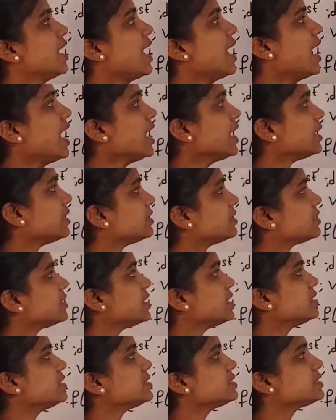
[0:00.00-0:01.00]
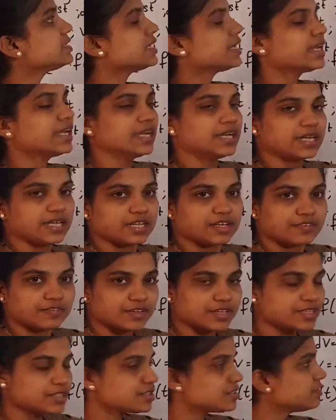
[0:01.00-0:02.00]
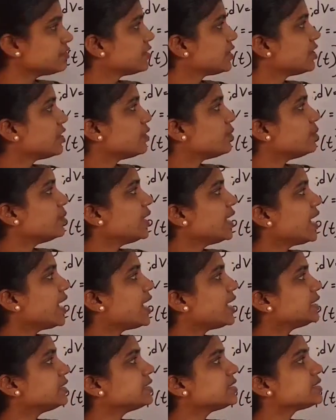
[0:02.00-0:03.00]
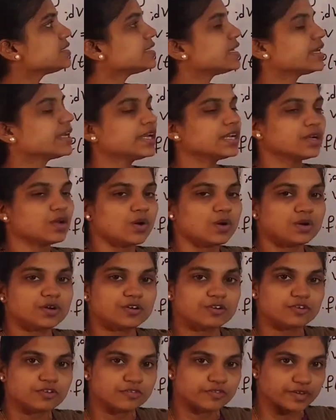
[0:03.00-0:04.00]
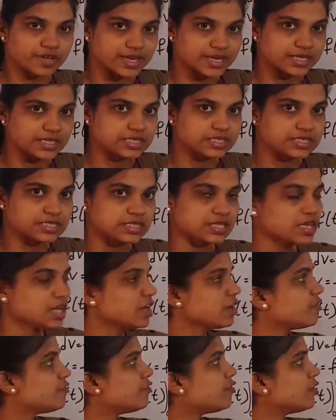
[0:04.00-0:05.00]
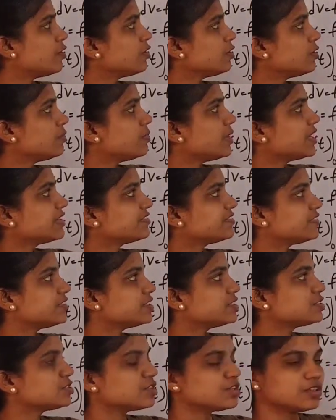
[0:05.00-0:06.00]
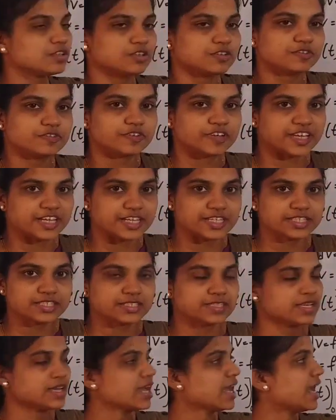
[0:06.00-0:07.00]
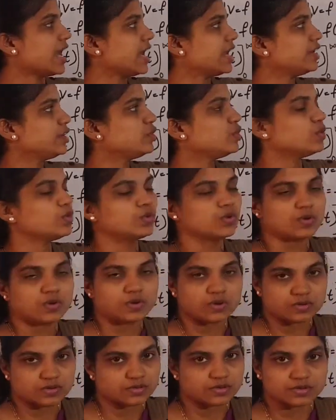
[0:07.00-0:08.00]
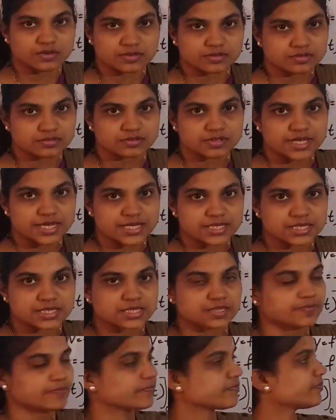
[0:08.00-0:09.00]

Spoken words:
And in the second derivative, we had the second order of s followed by first order of s and no s,